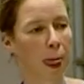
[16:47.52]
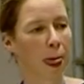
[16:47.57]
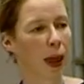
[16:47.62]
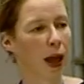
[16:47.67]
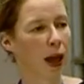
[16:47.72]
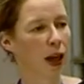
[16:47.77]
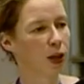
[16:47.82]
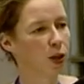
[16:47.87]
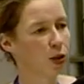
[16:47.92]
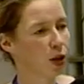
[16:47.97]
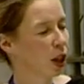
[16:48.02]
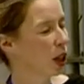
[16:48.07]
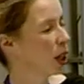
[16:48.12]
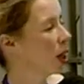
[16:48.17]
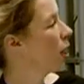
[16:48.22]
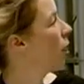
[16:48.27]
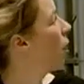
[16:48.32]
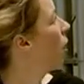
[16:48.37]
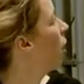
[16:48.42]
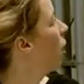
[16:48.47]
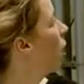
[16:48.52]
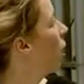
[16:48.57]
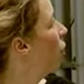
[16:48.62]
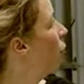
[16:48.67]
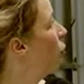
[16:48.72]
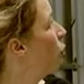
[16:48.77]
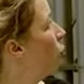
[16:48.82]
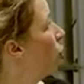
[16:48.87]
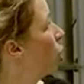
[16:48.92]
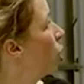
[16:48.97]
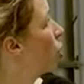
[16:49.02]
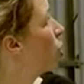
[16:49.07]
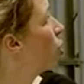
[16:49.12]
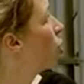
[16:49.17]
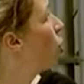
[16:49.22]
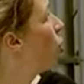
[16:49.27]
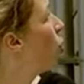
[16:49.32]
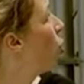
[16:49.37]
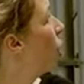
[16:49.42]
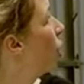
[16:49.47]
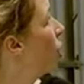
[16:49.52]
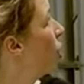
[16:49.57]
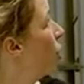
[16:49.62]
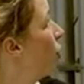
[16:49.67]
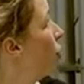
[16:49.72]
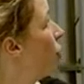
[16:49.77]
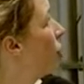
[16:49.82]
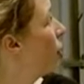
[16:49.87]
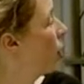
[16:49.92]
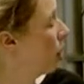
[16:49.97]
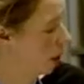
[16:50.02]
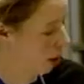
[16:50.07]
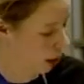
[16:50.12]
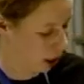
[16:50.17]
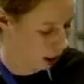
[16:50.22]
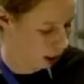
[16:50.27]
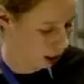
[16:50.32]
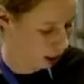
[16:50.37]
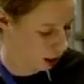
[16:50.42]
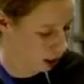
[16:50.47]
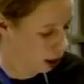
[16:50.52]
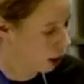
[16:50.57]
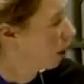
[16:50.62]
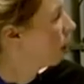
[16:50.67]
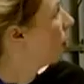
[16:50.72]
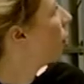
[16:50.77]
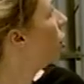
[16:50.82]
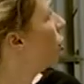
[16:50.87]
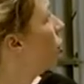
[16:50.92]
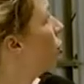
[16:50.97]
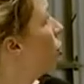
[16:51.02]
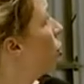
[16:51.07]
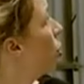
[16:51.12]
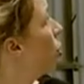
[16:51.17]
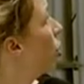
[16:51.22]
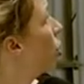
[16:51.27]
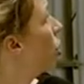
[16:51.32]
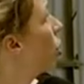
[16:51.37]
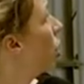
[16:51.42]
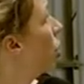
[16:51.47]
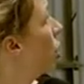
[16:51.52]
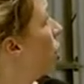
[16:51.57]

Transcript: And you can, if you wanted to quantify that, you could